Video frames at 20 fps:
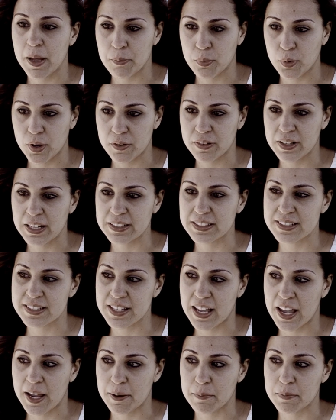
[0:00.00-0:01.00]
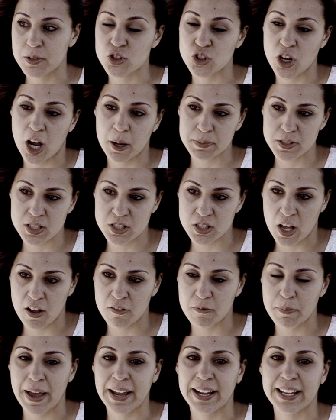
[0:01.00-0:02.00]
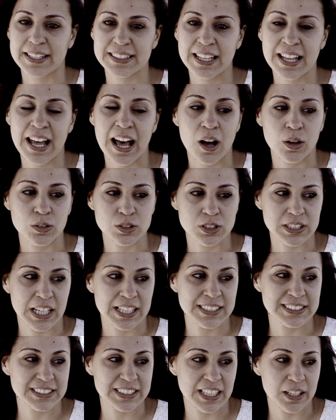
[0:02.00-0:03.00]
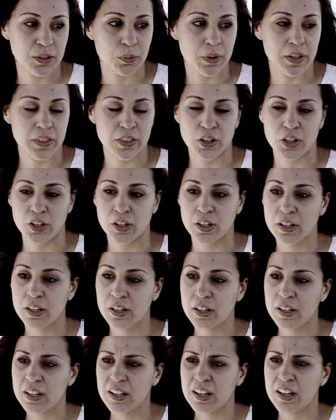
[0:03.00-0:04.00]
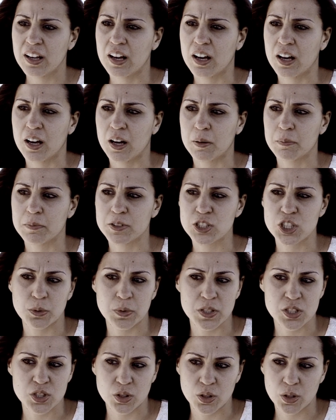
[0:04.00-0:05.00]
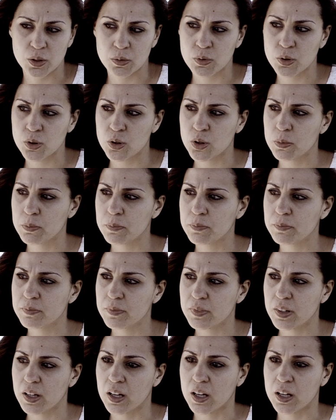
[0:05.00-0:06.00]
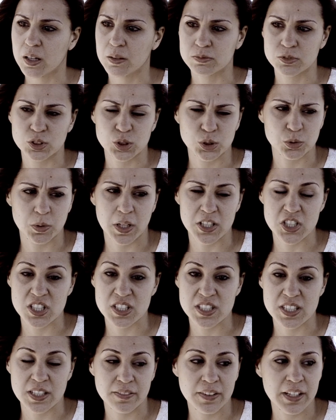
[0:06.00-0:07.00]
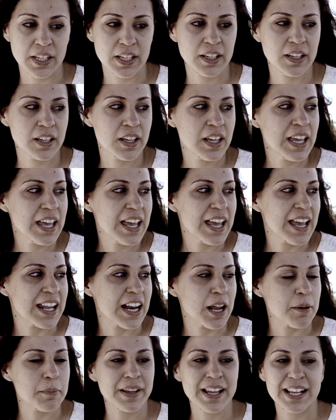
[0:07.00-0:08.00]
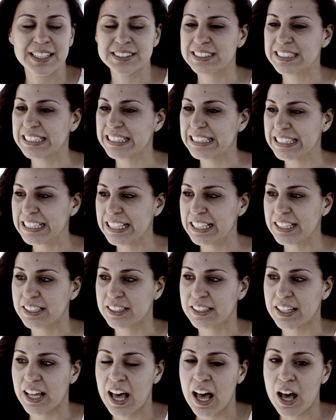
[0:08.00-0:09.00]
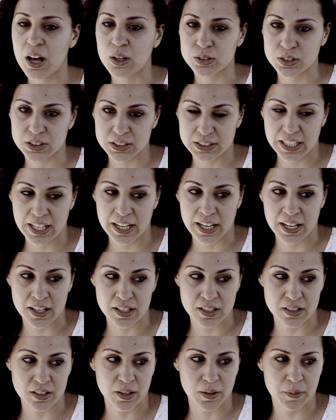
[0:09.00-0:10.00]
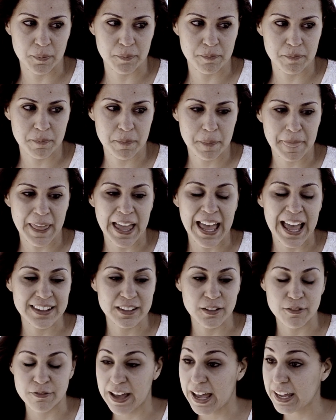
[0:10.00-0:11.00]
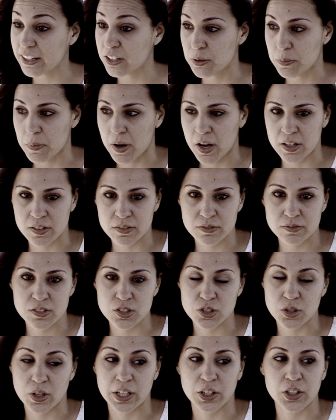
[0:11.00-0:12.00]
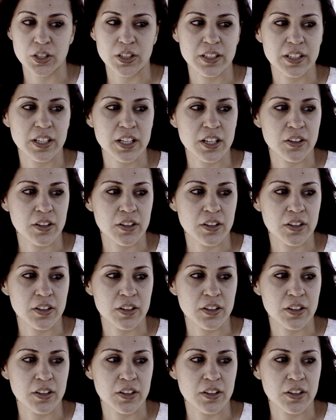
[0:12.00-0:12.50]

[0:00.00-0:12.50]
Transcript: boyfriend at the time dropped us off back at the house. I stayed with her. She went to her room. She was watching TV, and I began to clean in the house, and I had the vacuum on, so I couldn't hear